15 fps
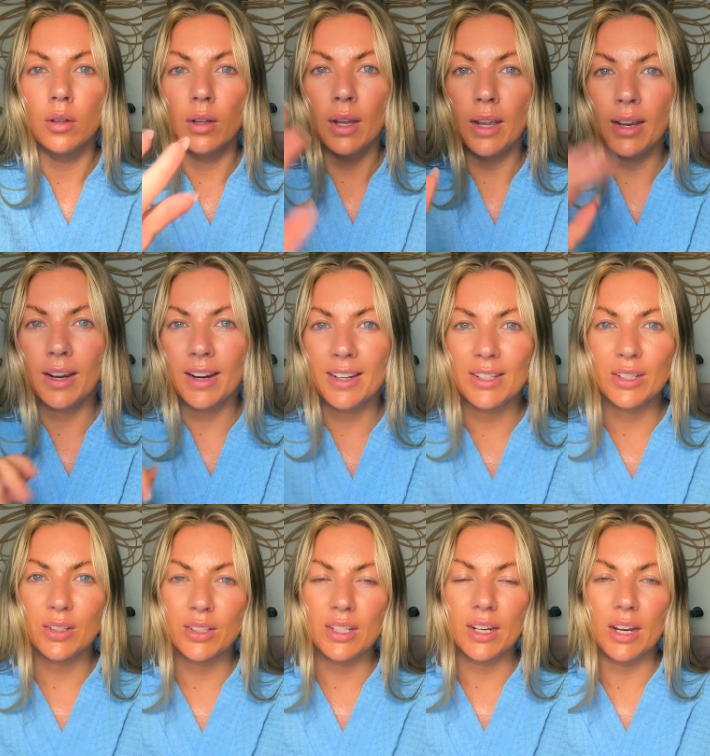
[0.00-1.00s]
Hey guys, so
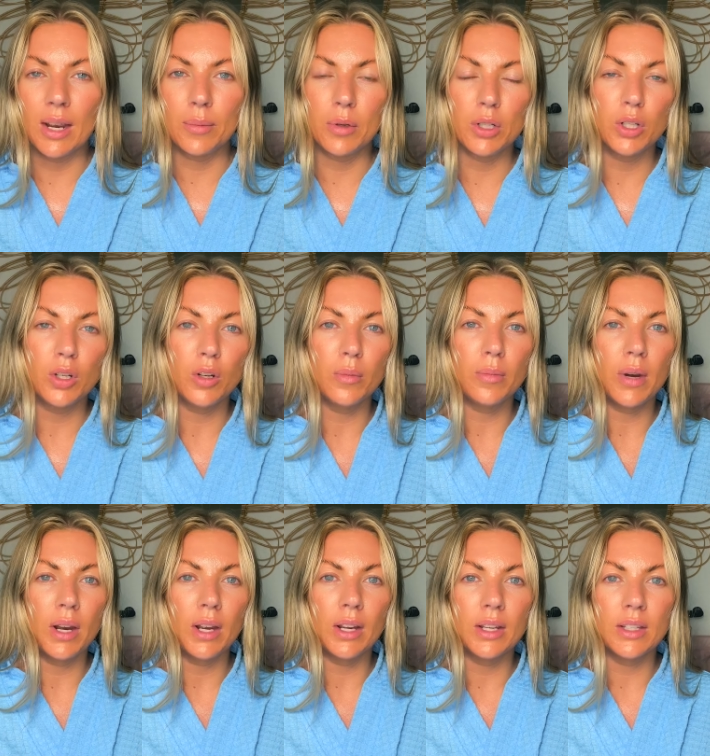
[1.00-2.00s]
today I'm going to do
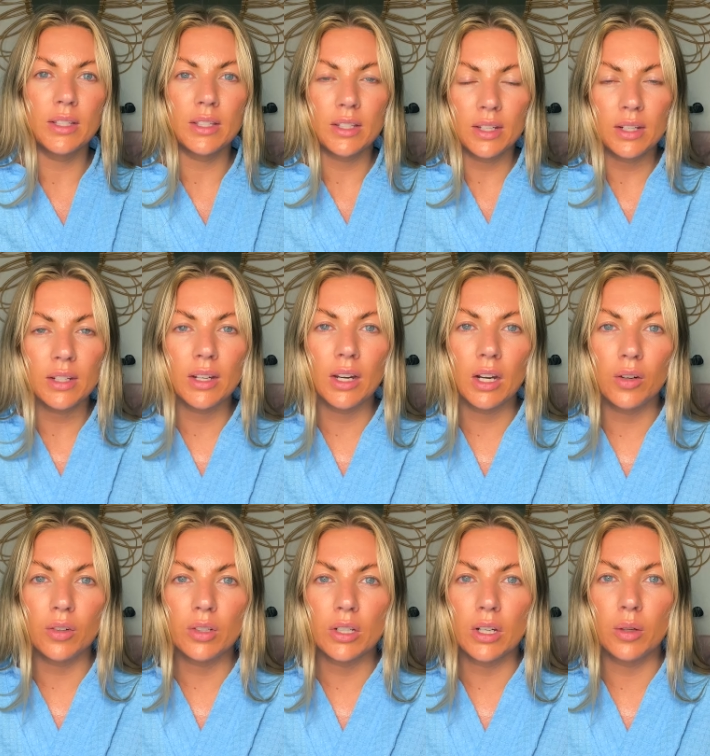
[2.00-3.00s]
my skincare
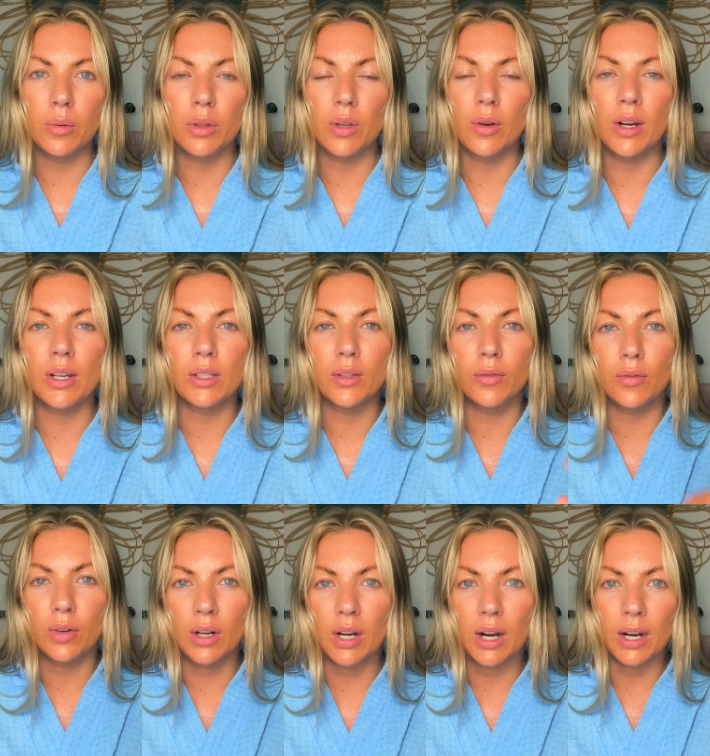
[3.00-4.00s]
routine with you guys
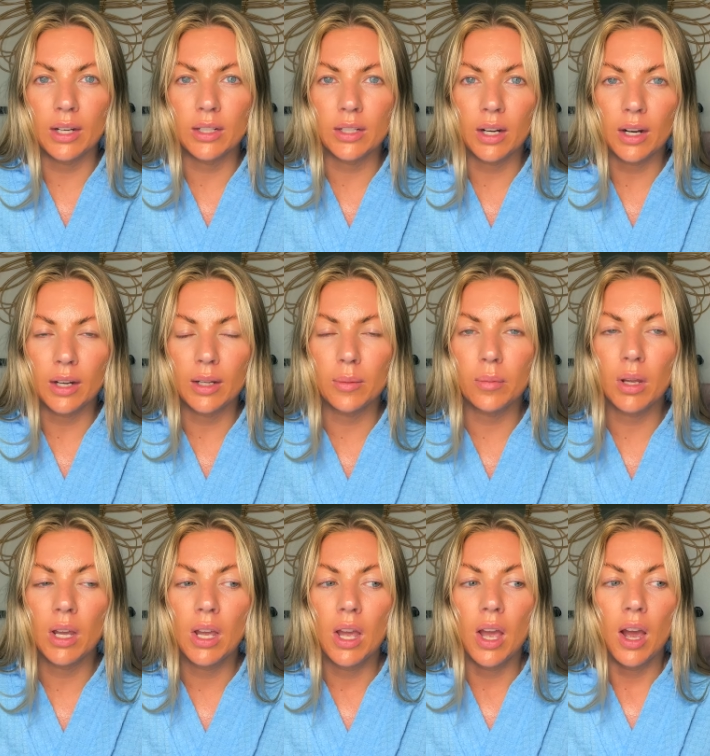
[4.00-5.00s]
for nighttime.
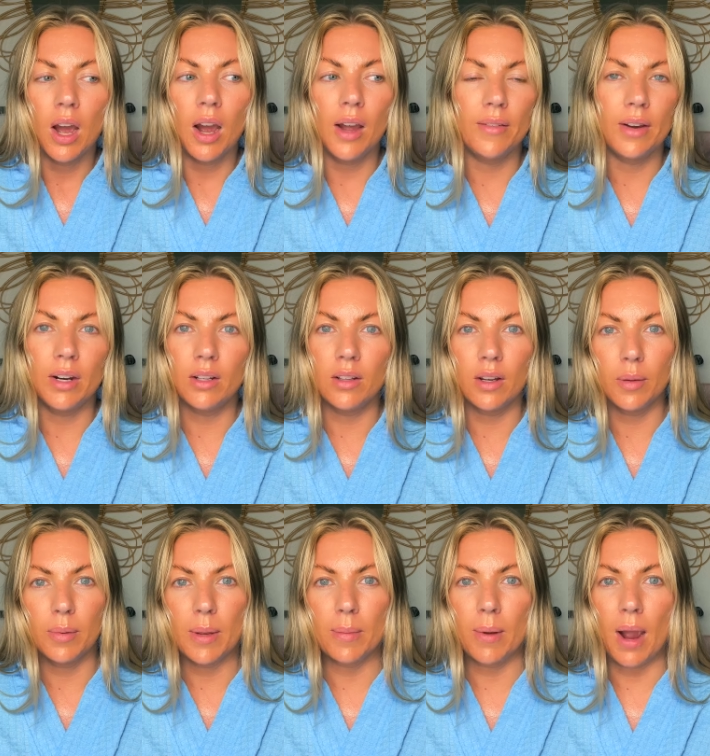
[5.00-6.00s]
I've had a lot of
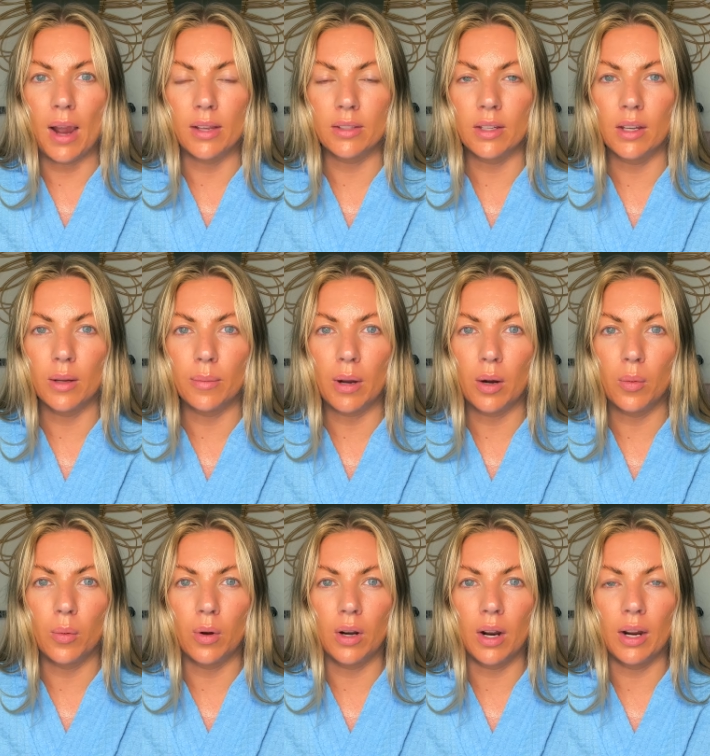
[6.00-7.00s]
people asking about
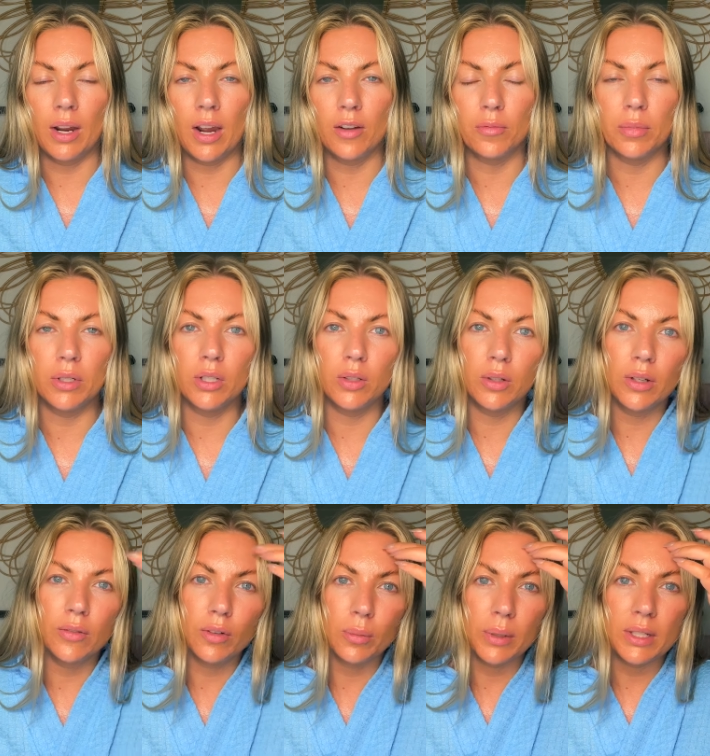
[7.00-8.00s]
what I have been doing
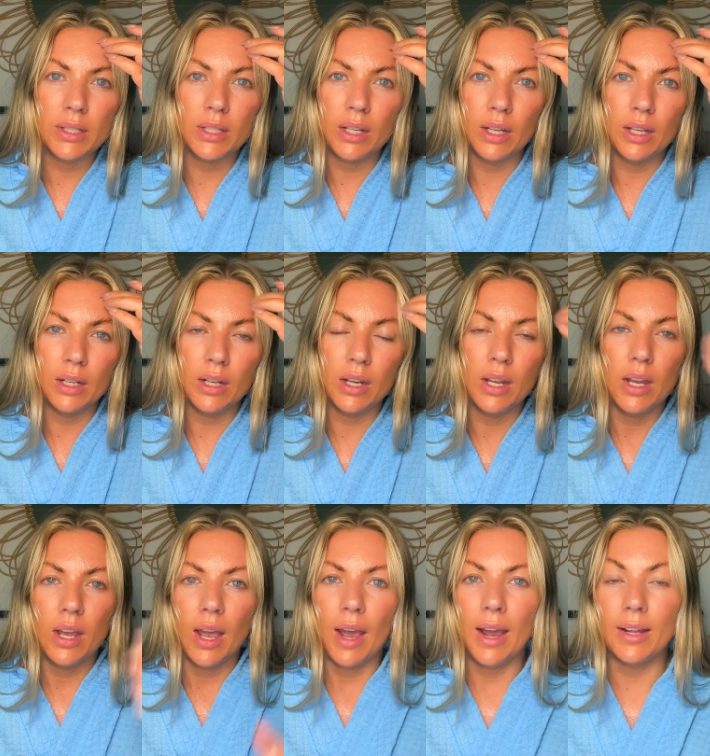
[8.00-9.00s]
for my skin,
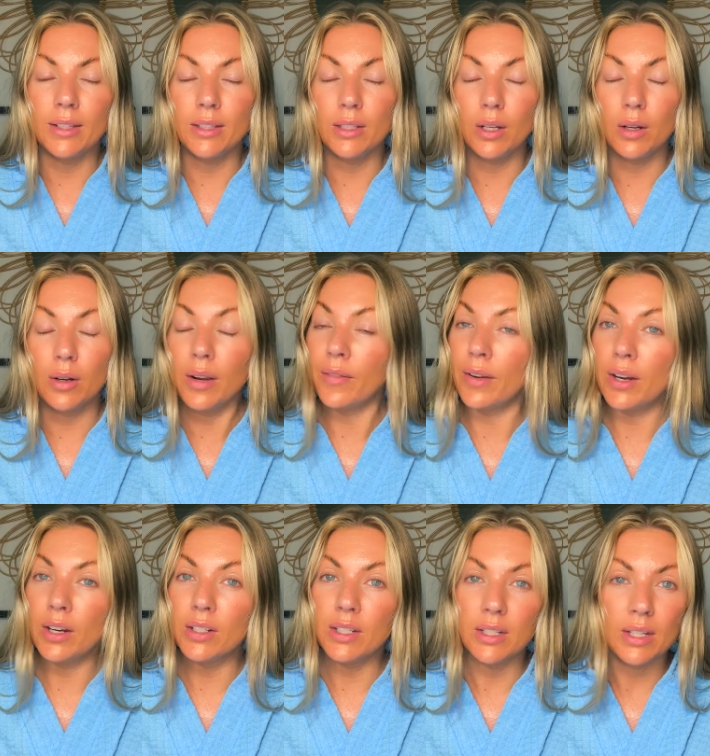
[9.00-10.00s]
and so I
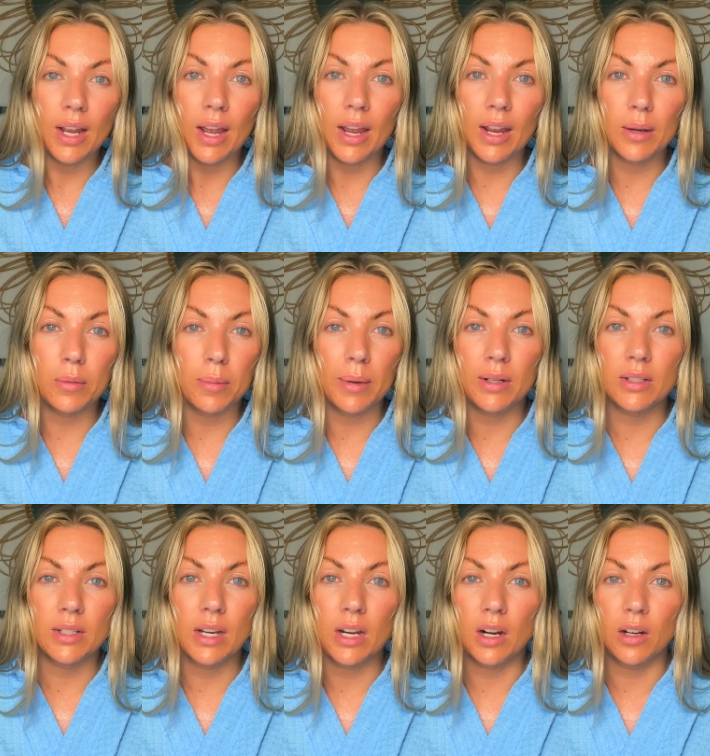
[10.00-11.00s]
figured today I'm about to
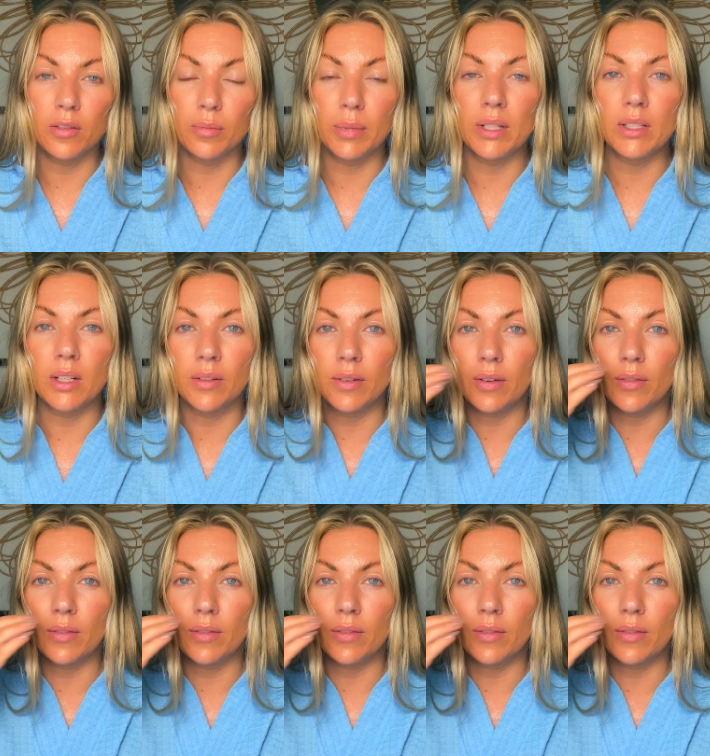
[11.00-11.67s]
take off my stuff